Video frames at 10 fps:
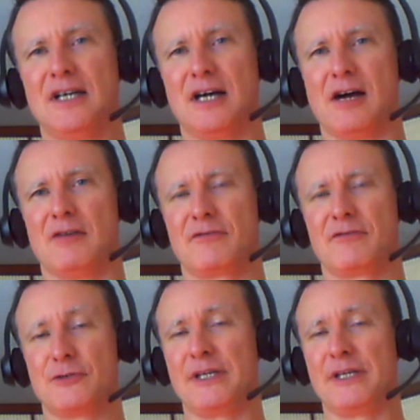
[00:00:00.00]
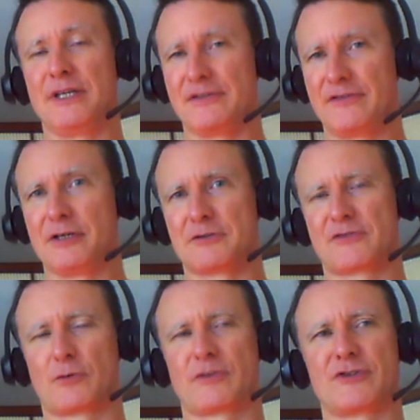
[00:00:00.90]
of doing the
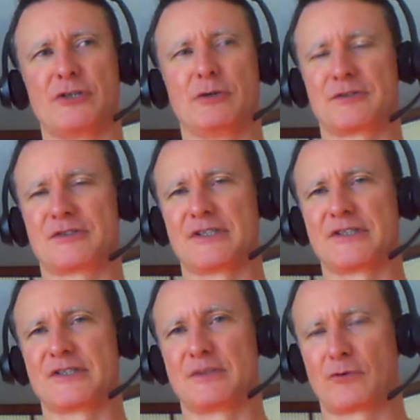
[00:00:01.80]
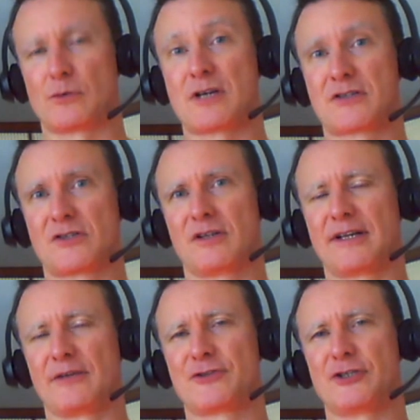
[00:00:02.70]
videos for the Qigong system for Rock
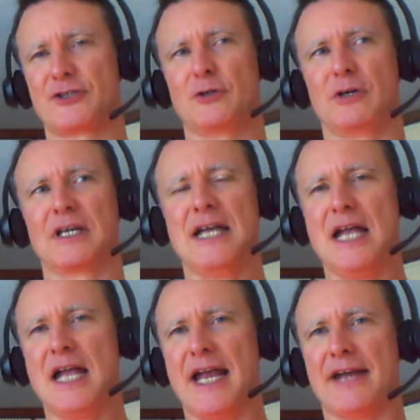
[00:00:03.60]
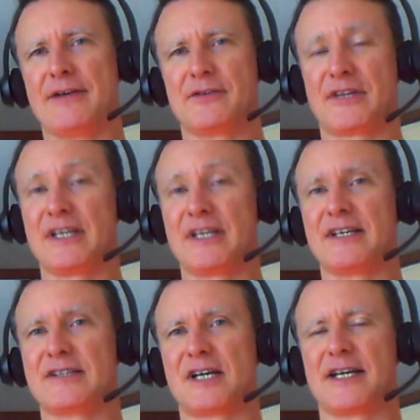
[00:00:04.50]
Solid Health Qigong. And the thing
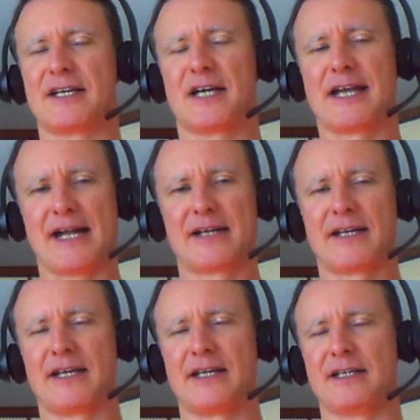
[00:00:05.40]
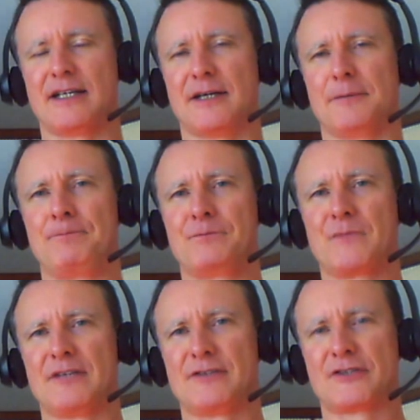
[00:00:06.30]
is, I had a
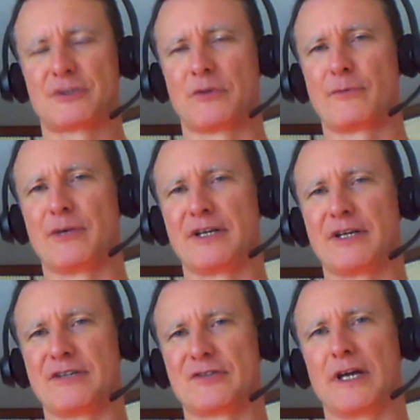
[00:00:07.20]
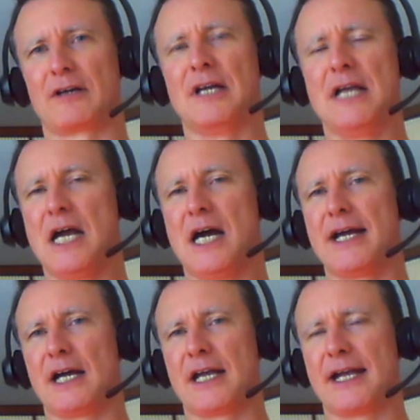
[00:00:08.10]
just so everybody's aware,
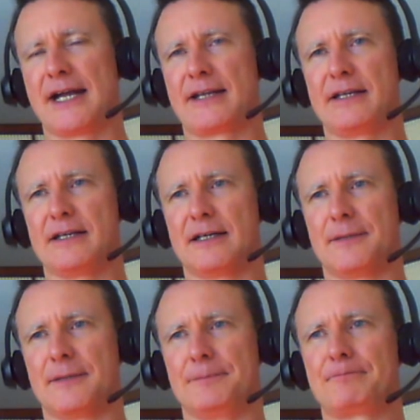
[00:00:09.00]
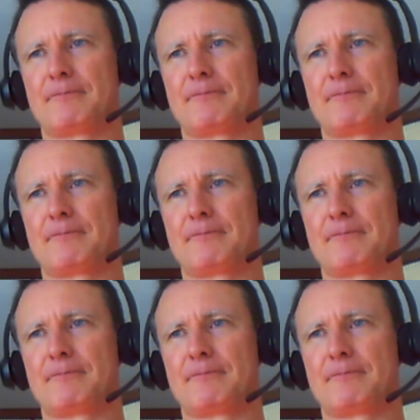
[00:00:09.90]
I had a